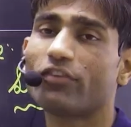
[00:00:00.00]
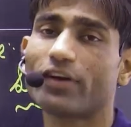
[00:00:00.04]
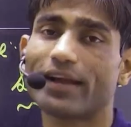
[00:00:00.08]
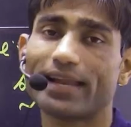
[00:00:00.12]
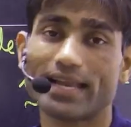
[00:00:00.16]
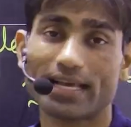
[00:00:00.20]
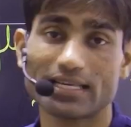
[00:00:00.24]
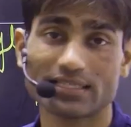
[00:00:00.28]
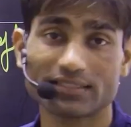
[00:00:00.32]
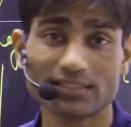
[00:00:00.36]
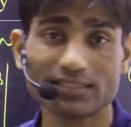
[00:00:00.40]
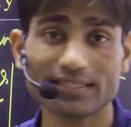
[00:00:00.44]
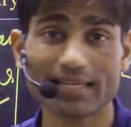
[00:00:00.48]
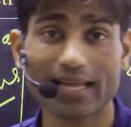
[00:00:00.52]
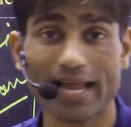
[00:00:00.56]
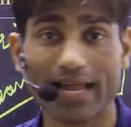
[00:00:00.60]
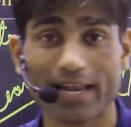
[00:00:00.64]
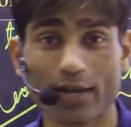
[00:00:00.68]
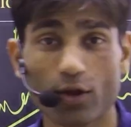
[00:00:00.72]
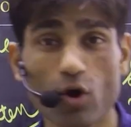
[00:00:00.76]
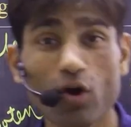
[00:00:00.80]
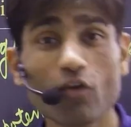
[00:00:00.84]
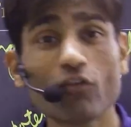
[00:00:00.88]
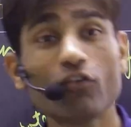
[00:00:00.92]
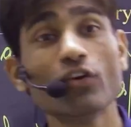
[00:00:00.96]
as a tan
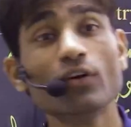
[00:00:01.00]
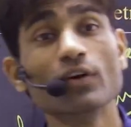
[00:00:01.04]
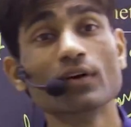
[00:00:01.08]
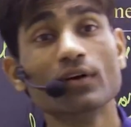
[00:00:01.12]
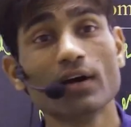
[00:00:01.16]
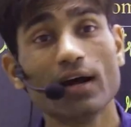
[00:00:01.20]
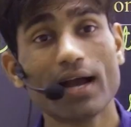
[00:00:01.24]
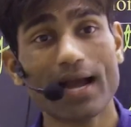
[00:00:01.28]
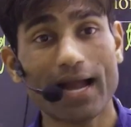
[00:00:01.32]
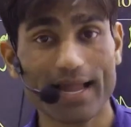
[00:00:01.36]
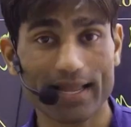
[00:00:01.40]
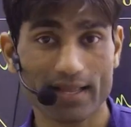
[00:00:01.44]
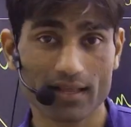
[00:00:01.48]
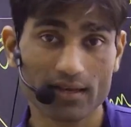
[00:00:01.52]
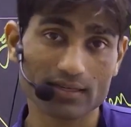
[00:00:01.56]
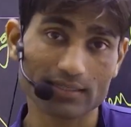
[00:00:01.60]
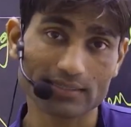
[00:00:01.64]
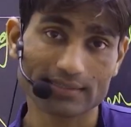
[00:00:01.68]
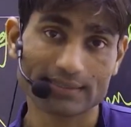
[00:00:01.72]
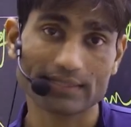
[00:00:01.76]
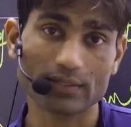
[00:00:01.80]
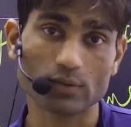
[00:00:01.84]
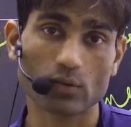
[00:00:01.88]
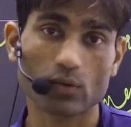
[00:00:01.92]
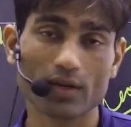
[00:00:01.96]
of angle
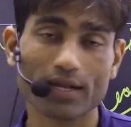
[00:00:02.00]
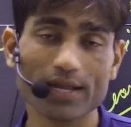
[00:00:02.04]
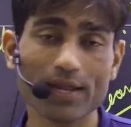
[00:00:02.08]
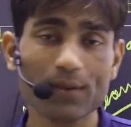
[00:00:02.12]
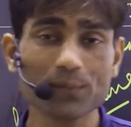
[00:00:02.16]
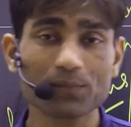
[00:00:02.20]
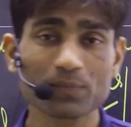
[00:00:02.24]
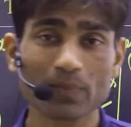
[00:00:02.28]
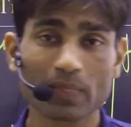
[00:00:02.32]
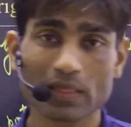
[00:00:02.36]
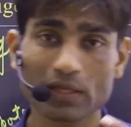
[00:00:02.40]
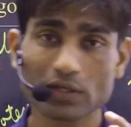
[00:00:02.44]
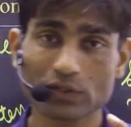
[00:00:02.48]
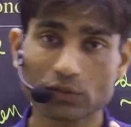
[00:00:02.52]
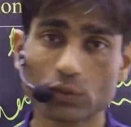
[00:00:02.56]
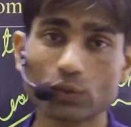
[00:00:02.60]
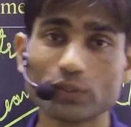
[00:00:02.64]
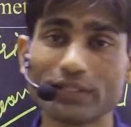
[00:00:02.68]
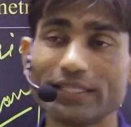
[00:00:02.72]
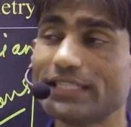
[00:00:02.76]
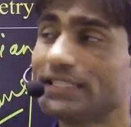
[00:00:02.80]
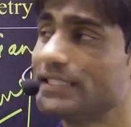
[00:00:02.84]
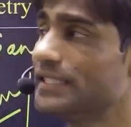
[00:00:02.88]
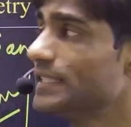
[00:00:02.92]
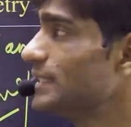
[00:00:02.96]
C. Okay, so
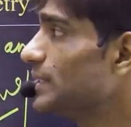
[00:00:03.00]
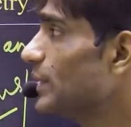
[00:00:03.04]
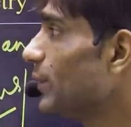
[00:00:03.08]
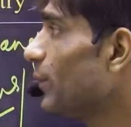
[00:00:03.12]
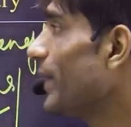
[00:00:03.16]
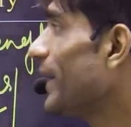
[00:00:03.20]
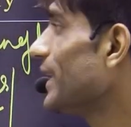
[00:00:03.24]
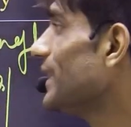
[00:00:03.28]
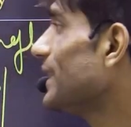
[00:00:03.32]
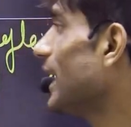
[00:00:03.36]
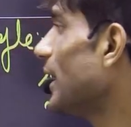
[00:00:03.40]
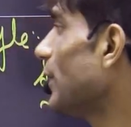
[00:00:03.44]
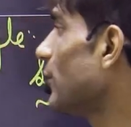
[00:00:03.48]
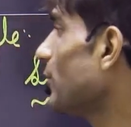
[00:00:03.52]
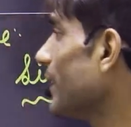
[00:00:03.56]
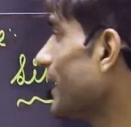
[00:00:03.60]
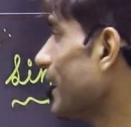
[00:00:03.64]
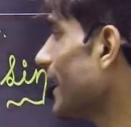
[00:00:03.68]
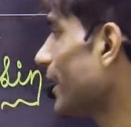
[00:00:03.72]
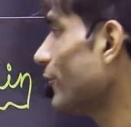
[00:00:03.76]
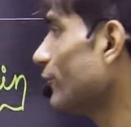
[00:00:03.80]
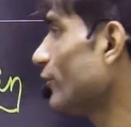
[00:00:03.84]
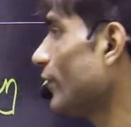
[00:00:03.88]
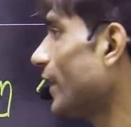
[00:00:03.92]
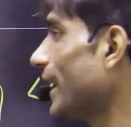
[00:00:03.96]
this is the way that we
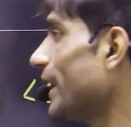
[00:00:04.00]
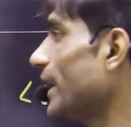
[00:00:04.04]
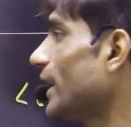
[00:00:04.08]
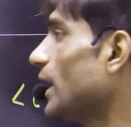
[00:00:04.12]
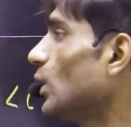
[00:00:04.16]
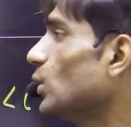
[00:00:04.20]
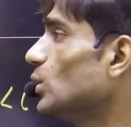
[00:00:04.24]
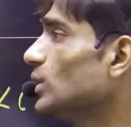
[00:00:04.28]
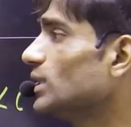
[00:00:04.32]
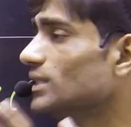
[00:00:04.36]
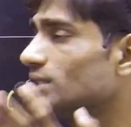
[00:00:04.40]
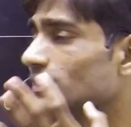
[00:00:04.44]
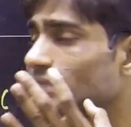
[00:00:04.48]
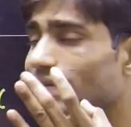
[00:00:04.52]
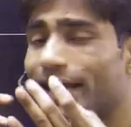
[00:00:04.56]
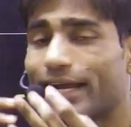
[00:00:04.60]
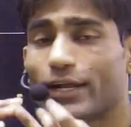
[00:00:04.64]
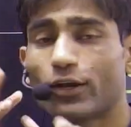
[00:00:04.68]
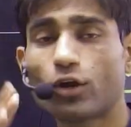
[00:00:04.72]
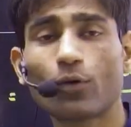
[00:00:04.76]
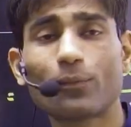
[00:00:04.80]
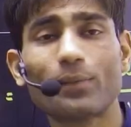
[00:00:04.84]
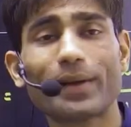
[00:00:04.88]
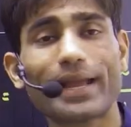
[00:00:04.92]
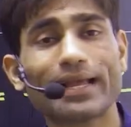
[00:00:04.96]
can find out the sine
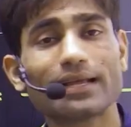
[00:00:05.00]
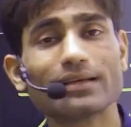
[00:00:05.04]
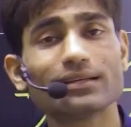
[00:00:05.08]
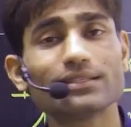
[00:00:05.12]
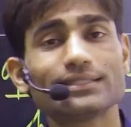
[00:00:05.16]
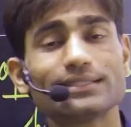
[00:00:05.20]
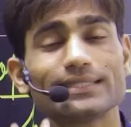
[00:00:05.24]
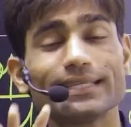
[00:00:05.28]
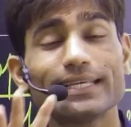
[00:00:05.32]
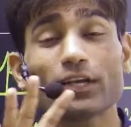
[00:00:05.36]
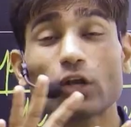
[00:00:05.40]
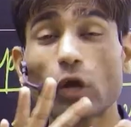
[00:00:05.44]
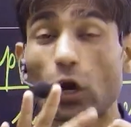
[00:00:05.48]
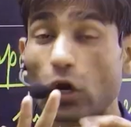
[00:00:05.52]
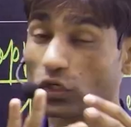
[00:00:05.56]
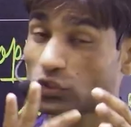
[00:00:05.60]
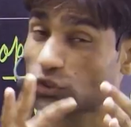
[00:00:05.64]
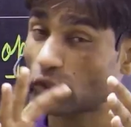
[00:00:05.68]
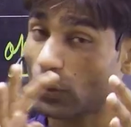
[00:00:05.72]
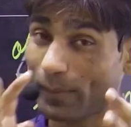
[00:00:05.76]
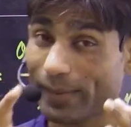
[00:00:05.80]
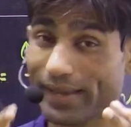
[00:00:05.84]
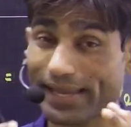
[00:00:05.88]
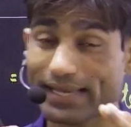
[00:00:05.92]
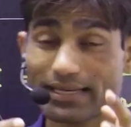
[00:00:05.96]
of angle C, cos
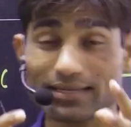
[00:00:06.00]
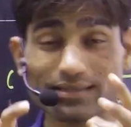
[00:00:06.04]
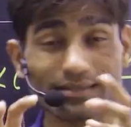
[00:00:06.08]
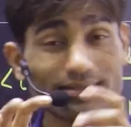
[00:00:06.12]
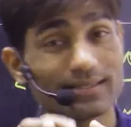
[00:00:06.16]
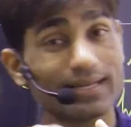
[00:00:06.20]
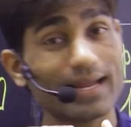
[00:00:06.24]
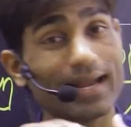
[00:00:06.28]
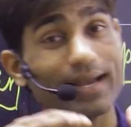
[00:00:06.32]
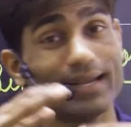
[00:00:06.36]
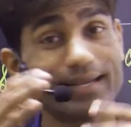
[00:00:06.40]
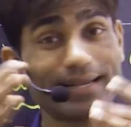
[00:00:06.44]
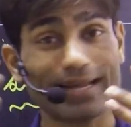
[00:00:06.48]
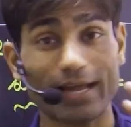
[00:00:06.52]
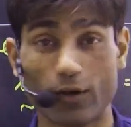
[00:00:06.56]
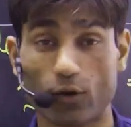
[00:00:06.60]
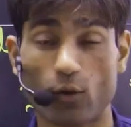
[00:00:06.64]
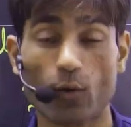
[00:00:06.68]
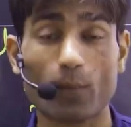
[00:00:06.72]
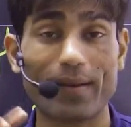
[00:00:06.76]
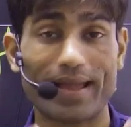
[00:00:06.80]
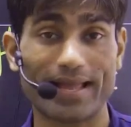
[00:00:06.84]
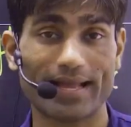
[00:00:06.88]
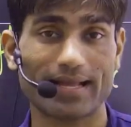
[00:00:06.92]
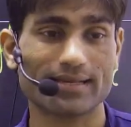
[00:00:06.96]
of angle C, and tan
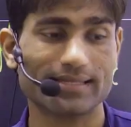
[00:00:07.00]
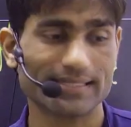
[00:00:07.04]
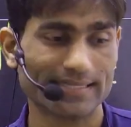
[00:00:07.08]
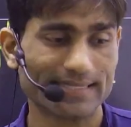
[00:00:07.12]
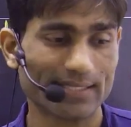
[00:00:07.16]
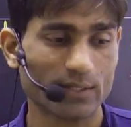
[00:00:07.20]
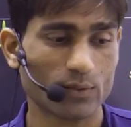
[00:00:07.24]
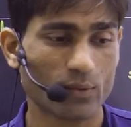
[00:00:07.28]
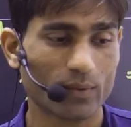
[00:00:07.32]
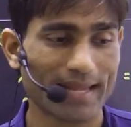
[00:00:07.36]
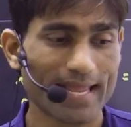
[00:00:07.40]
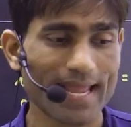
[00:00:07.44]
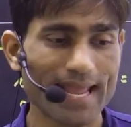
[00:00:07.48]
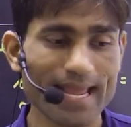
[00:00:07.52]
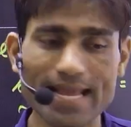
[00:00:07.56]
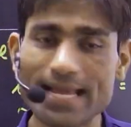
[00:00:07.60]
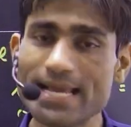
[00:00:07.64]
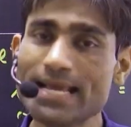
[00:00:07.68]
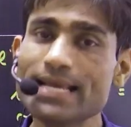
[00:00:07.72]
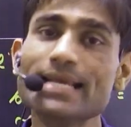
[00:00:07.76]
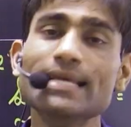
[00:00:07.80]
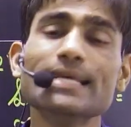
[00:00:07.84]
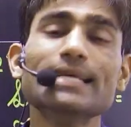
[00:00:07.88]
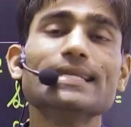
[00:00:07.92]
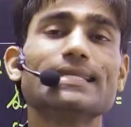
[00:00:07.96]
of angle C. Okay,
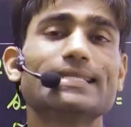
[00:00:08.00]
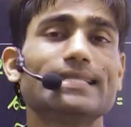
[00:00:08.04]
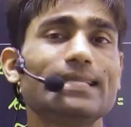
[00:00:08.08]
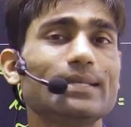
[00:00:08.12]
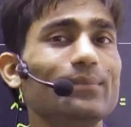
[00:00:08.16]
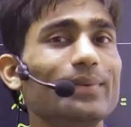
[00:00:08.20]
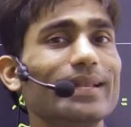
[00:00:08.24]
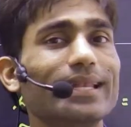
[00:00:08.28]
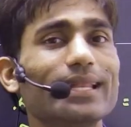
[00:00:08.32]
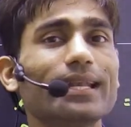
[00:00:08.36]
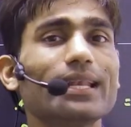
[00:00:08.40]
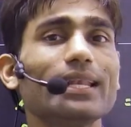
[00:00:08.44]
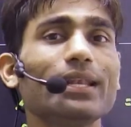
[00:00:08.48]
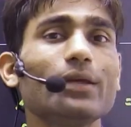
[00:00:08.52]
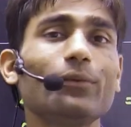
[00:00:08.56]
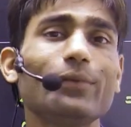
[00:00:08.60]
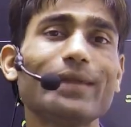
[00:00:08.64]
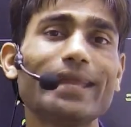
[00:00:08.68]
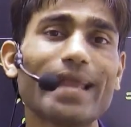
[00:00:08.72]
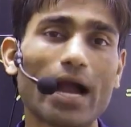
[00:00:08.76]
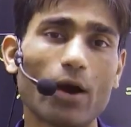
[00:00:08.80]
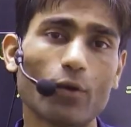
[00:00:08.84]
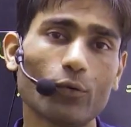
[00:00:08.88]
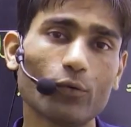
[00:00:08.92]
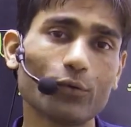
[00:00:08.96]
similarly we
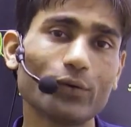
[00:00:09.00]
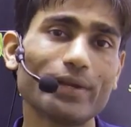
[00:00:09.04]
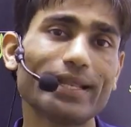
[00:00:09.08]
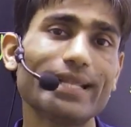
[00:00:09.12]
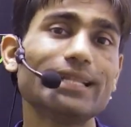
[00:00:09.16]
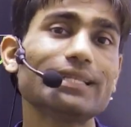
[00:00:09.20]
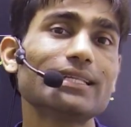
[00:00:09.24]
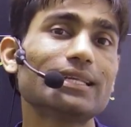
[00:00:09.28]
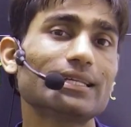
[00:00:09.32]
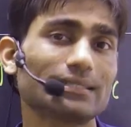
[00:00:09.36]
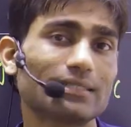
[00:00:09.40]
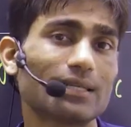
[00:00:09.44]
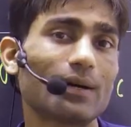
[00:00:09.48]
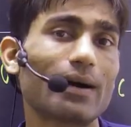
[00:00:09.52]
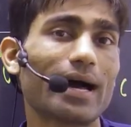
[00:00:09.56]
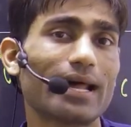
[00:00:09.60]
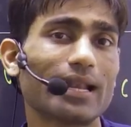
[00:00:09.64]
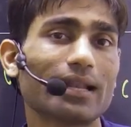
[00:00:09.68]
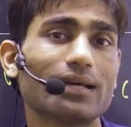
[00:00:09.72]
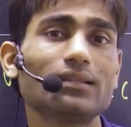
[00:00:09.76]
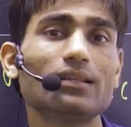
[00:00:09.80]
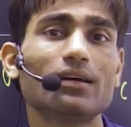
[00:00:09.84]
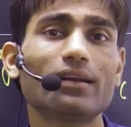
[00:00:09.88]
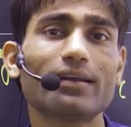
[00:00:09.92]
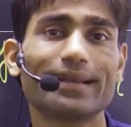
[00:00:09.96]
have to deal
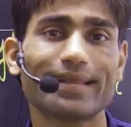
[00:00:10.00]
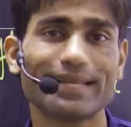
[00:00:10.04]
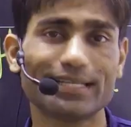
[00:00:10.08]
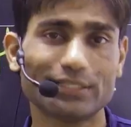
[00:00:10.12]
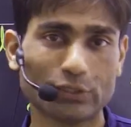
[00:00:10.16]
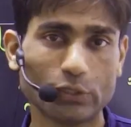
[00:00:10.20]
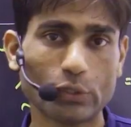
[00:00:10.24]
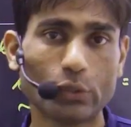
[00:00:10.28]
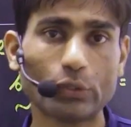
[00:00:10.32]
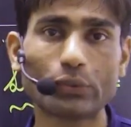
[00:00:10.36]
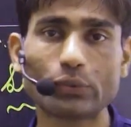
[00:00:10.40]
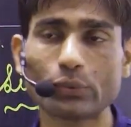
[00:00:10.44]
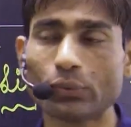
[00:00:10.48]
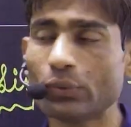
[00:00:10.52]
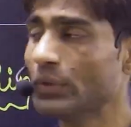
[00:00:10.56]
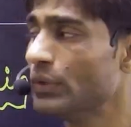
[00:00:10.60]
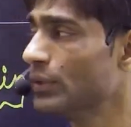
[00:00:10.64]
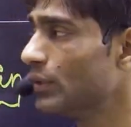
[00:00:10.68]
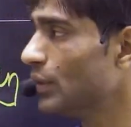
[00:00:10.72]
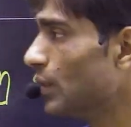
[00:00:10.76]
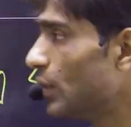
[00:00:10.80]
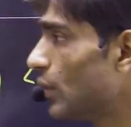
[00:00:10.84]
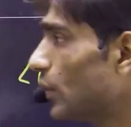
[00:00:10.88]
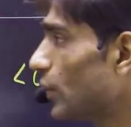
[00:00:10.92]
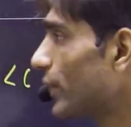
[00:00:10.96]
another ratio too.
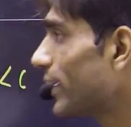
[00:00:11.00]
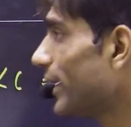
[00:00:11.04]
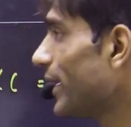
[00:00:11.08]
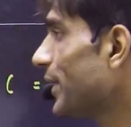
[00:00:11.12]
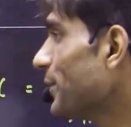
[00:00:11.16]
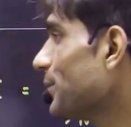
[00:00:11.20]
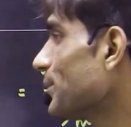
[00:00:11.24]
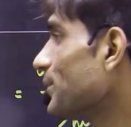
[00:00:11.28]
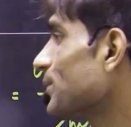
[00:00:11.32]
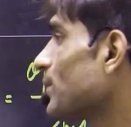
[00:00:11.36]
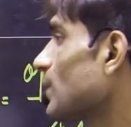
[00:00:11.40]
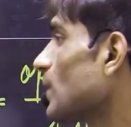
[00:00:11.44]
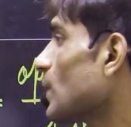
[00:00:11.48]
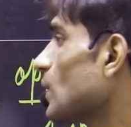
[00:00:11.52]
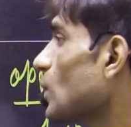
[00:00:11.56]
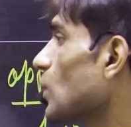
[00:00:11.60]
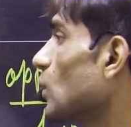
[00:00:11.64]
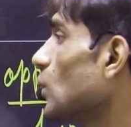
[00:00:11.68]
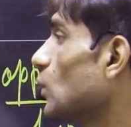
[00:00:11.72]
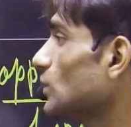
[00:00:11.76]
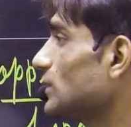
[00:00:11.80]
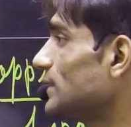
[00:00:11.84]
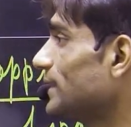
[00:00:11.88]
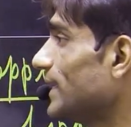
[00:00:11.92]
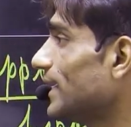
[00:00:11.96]
Okay,
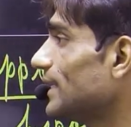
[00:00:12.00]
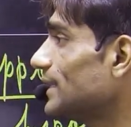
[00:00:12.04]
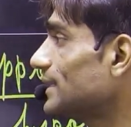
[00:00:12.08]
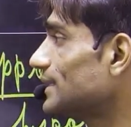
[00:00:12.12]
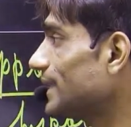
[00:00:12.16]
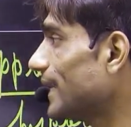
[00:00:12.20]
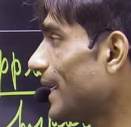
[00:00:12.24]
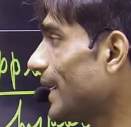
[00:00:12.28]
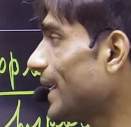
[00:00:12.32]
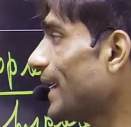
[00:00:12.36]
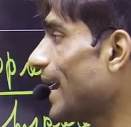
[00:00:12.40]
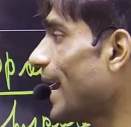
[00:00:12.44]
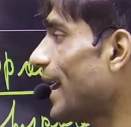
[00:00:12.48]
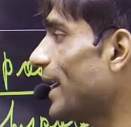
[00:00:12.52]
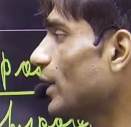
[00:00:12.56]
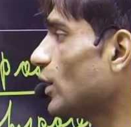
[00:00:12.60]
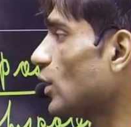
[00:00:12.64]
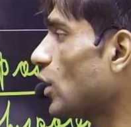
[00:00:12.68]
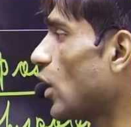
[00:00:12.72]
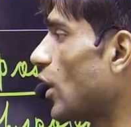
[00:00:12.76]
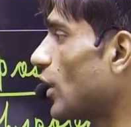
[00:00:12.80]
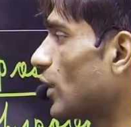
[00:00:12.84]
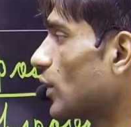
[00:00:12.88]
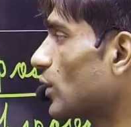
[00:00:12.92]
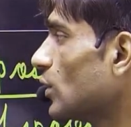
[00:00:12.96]
cosec, sec, and
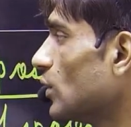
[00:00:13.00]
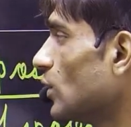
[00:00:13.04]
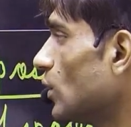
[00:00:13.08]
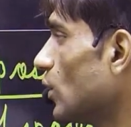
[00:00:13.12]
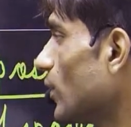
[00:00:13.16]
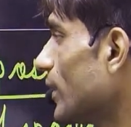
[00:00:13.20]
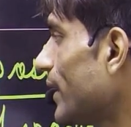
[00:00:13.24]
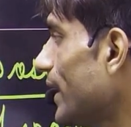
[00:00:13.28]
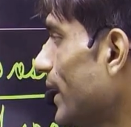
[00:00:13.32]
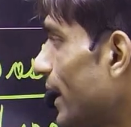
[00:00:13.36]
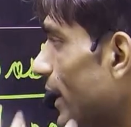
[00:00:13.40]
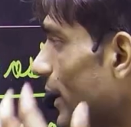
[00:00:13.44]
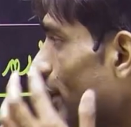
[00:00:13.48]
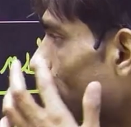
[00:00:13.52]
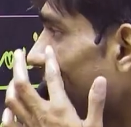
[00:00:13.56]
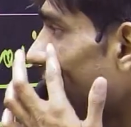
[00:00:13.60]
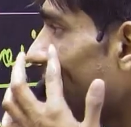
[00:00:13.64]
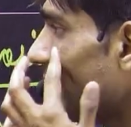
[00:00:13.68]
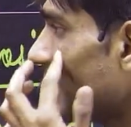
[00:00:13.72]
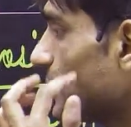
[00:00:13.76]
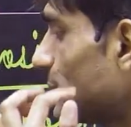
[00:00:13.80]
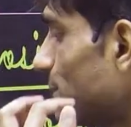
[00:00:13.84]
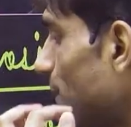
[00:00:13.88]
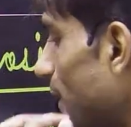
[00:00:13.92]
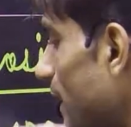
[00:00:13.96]
cot. Okay, let me explain